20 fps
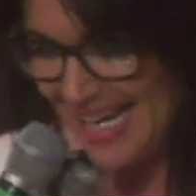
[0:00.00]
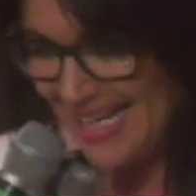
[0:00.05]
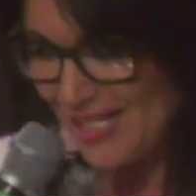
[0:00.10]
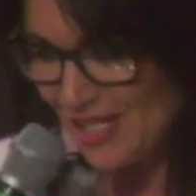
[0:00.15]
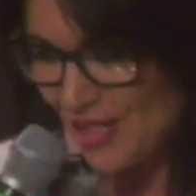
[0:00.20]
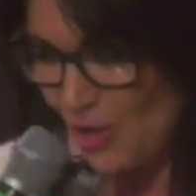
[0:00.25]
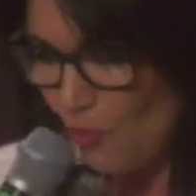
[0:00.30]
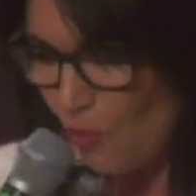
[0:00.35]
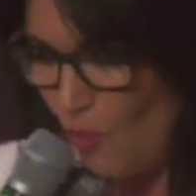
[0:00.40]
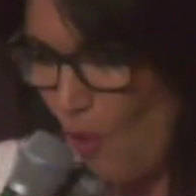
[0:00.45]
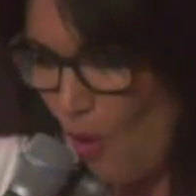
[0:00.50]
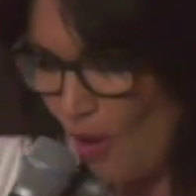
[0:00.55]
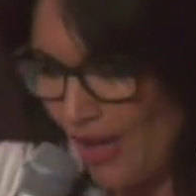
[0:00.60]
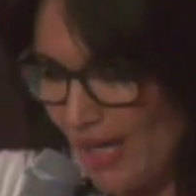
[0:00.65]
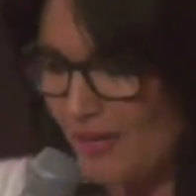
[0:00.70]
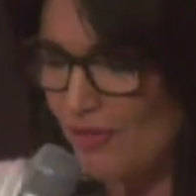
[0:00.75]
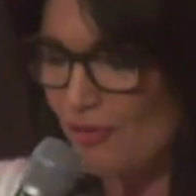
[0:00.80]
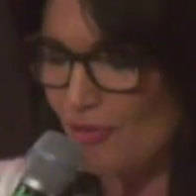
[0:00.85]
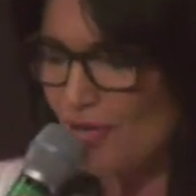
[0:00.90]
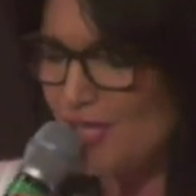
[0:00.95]
to walking
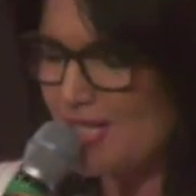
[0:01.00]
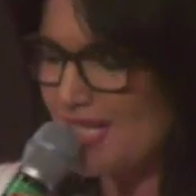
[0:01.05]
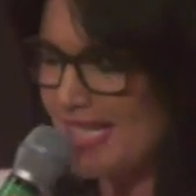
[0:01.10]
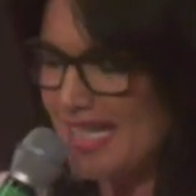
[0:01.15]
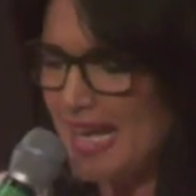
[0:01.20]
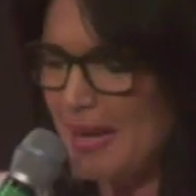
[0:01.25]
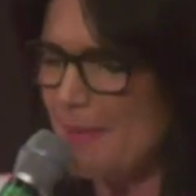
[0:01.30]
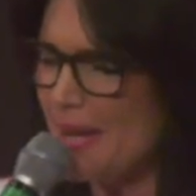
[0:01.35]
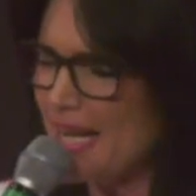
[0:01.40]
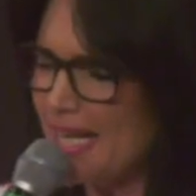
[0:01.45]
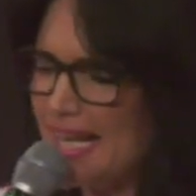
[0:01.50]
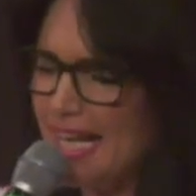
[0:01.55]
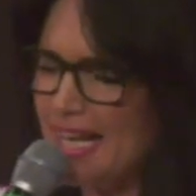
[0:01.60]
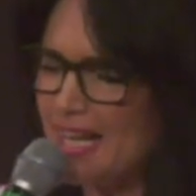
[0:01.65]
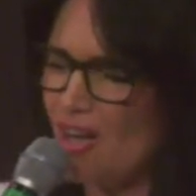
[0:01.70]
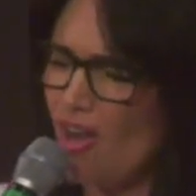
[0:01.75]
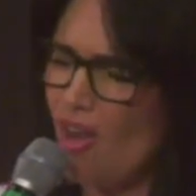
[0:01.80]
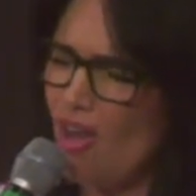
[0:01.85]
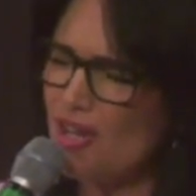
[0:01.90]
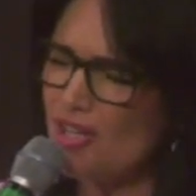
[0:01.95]
through seemingly
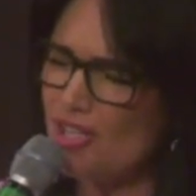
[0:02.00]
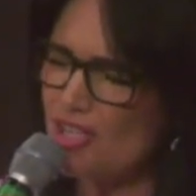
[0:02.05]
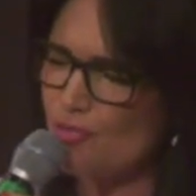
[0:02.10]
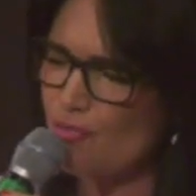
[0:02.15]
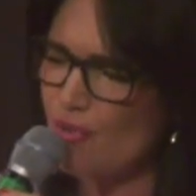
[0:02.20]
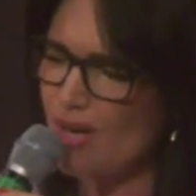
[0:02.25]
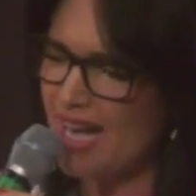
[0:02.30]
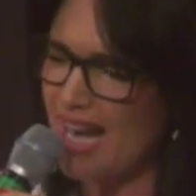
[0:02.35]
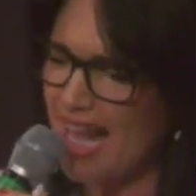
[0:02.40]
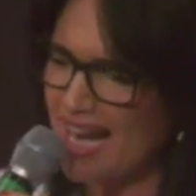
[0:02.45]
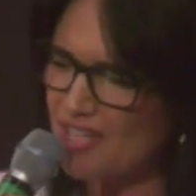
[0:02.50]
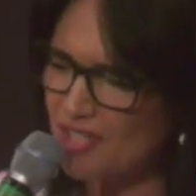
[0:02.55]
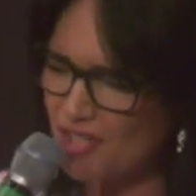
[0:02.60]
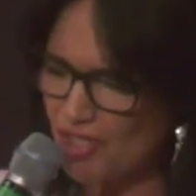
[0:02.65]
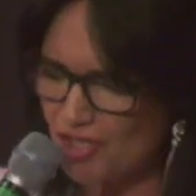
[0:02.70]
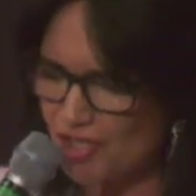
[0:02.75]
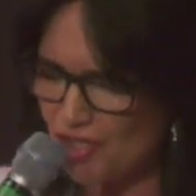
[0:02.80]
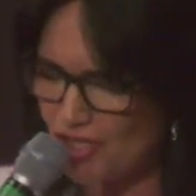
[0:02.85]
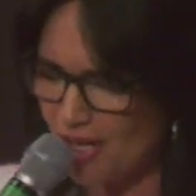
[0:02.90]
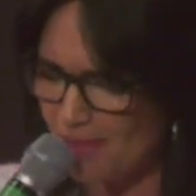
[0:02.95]
closed
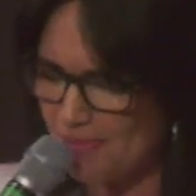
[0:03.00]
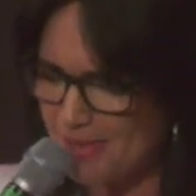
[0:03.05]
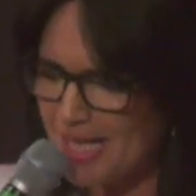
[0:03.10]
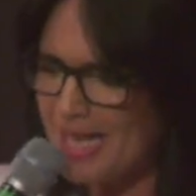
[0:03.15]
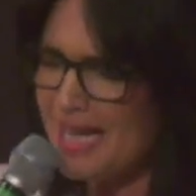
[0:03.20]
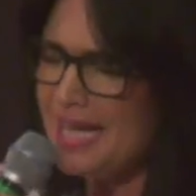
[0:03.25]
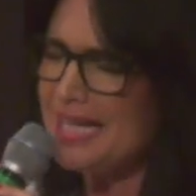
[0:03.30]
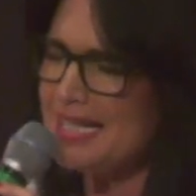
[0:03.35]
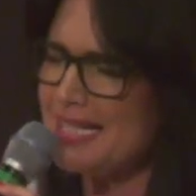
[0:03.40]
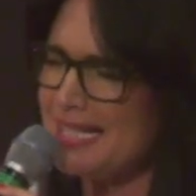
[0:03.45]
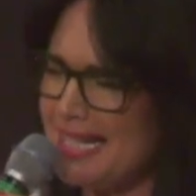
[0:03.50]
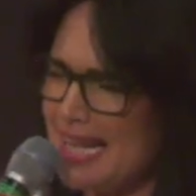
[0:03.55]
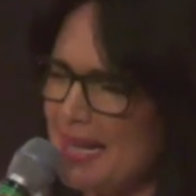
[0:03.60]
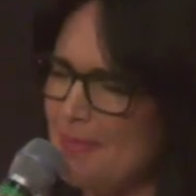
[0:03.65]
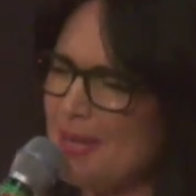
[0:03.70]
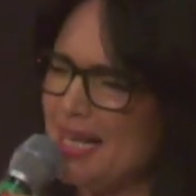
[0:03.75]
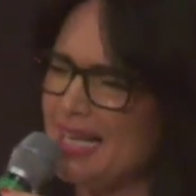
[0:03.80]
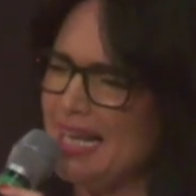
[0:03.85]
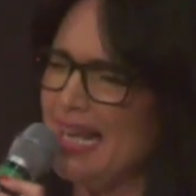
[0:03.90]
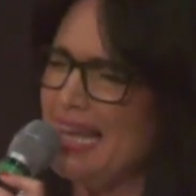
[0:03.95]
relationships,
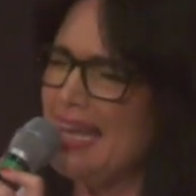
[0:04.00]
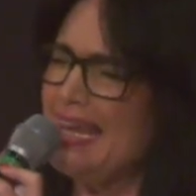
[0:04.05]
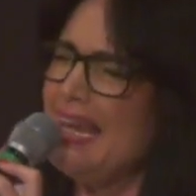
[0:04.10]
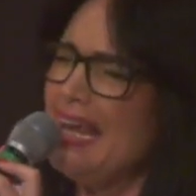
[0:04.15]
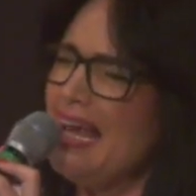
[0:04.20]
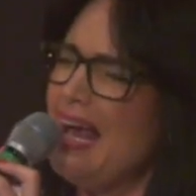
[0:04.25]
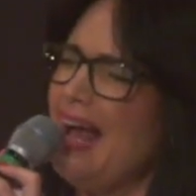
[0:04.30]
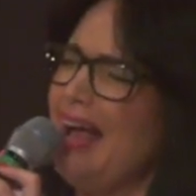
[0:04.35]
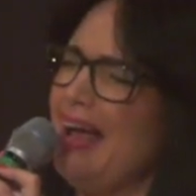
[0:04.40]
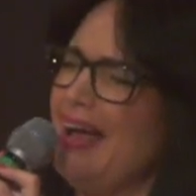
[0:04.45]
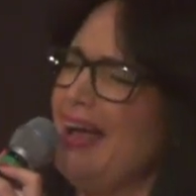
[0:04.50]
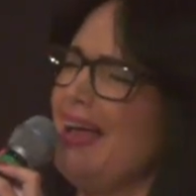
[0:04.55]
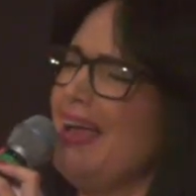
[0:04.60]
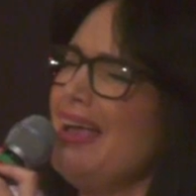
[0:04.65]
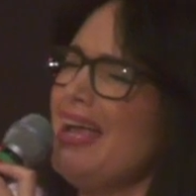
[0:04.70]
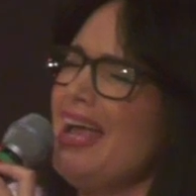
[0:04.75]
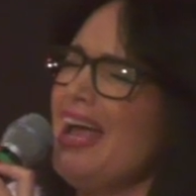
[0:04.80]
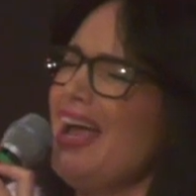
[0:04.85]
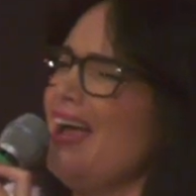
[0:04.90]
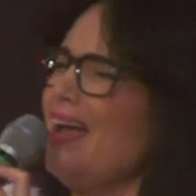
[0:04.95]
seemingly uh,
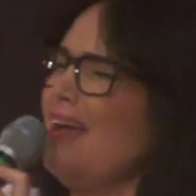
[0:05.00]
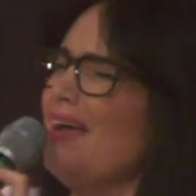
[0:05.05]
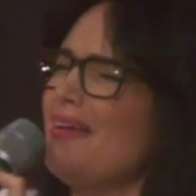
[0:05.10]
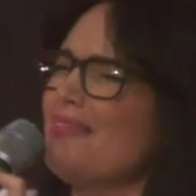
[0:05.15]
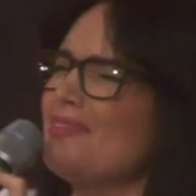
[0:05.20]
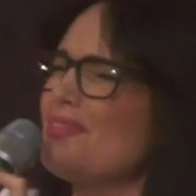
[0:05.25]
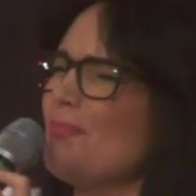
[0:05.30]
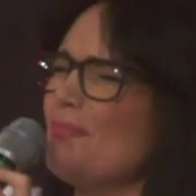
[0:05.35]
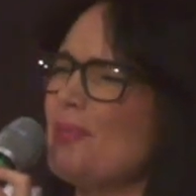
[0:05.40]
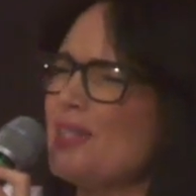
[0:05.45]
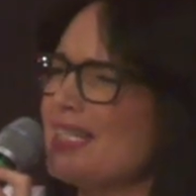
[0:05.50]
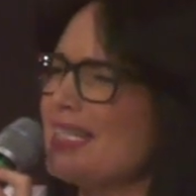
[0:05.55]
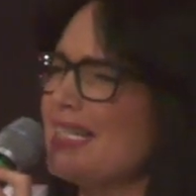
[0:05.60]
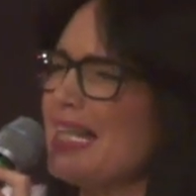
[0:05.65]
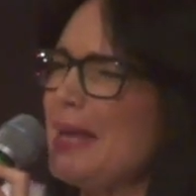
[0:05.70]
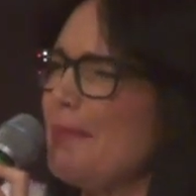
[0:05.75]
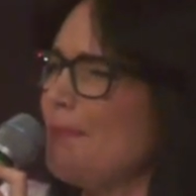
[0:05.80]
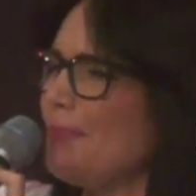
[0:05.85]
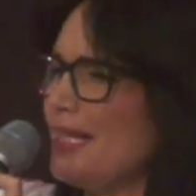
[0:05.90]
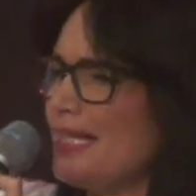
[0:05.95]
uh,
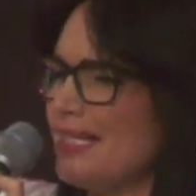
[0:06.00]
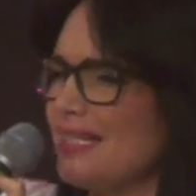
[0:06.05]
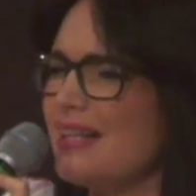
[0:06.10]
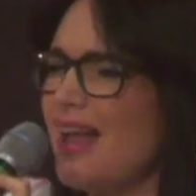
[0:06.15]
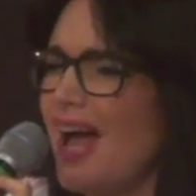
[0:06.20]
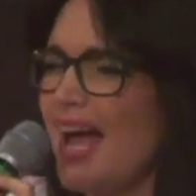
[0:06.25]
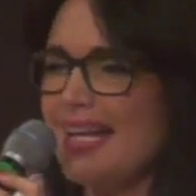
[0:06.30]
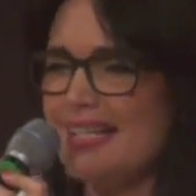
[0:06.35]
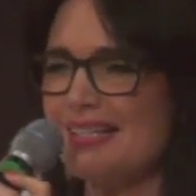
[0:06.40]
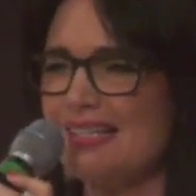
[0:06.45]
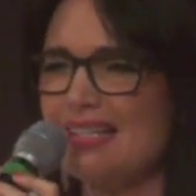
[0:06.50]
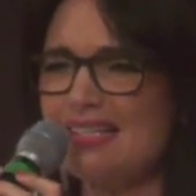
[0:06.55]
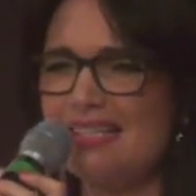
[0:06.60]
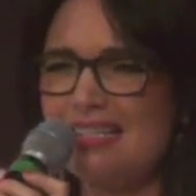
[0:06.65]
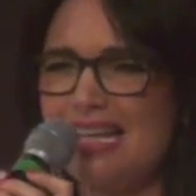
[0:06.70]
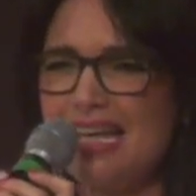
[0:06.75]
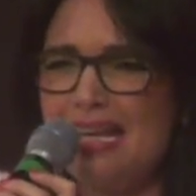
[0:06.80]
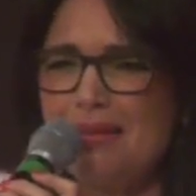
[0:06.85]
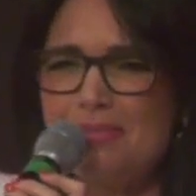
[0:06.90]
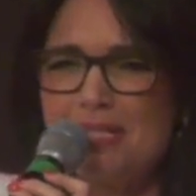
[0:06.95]
sleepless nights that
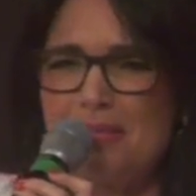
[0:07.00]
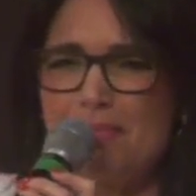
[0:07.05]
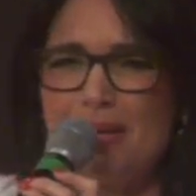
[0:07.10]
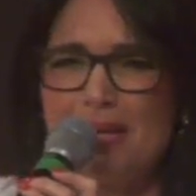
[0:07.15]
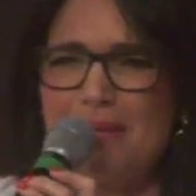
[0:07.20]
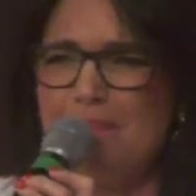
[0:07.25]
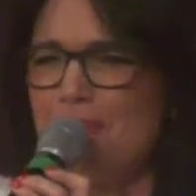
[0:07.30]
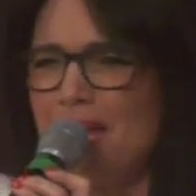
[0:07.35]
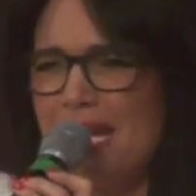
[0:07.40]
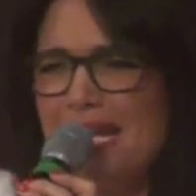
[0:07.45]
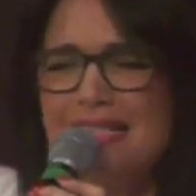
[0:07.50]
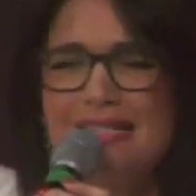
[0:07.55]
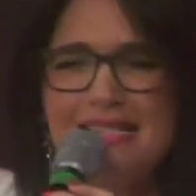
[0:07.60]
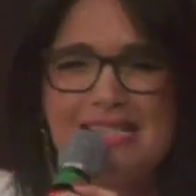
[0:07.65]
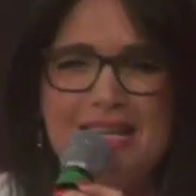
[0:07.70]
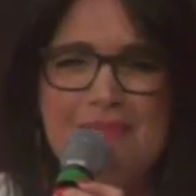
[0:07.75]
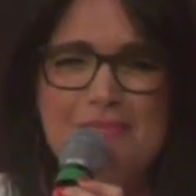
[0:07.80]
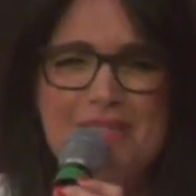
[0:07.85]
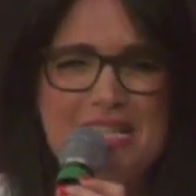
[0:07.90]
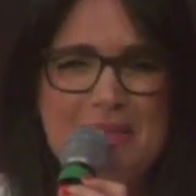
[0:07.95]
seem to be peace
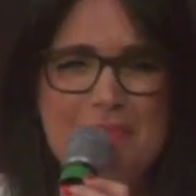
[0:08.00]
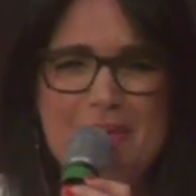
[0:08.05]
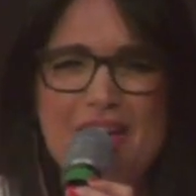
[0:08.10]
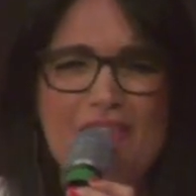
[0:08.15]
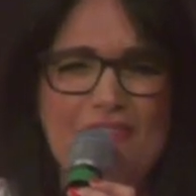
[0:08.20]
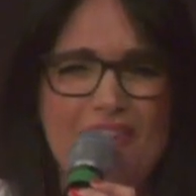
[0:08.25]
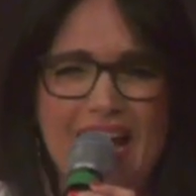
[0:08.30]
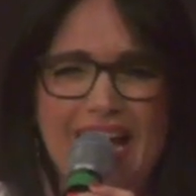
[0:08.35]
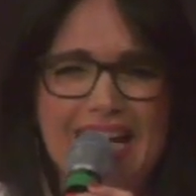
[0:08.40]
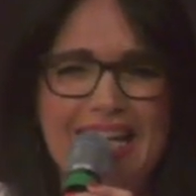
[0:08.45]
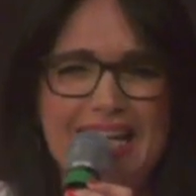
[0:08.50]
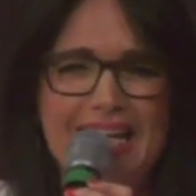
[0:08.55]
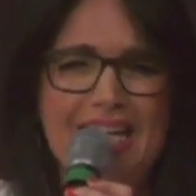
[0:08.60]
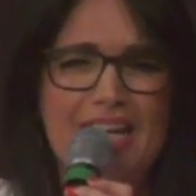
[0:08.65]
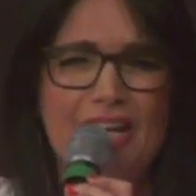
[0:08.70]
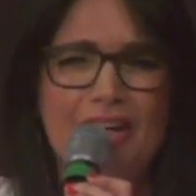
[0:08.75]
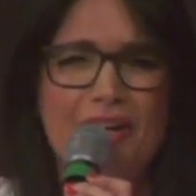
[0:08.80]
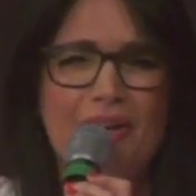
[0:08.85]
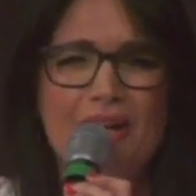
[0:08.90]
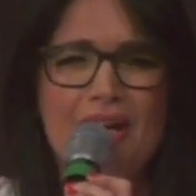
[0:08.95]
seems to be evading
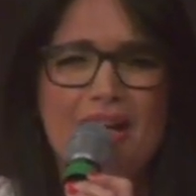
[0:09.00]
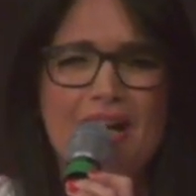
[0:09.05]
you.